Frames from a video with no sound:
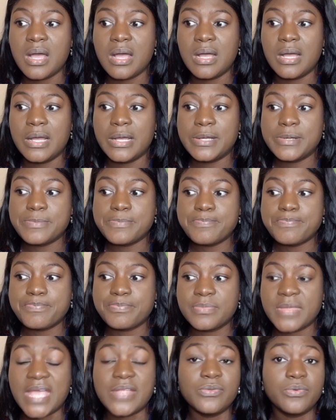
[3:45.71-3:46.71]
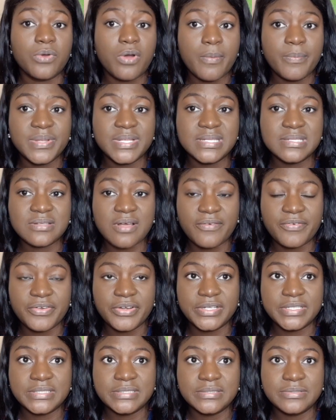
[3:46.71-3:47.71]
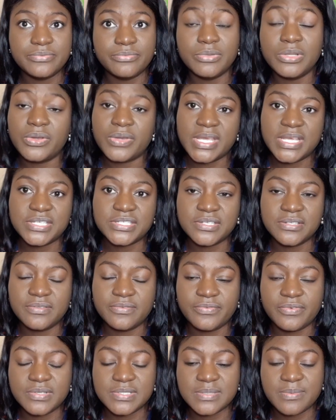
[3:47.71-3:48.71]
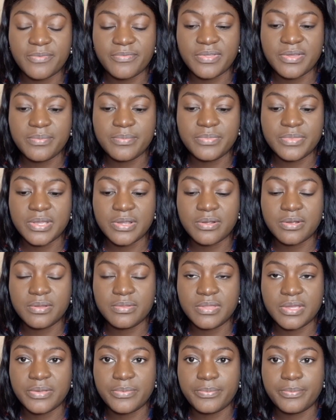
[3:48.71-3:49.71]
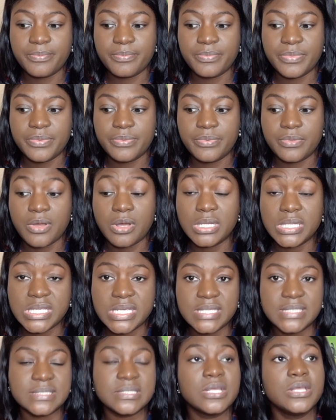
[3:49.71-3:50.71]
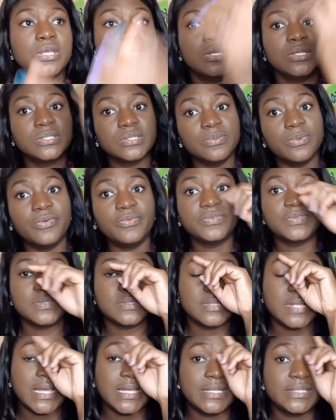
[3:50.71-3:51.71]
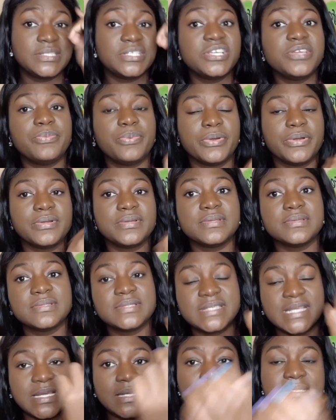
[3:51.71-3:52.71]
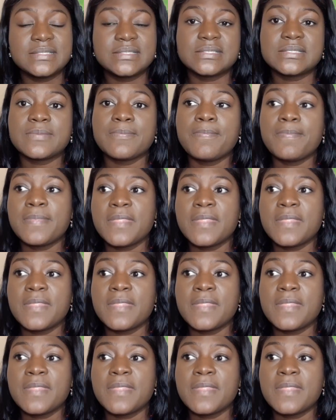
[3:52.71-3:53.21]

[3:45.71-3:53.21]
I know companies offer relocation for some of them, their colleagues, to move to like cheaper states,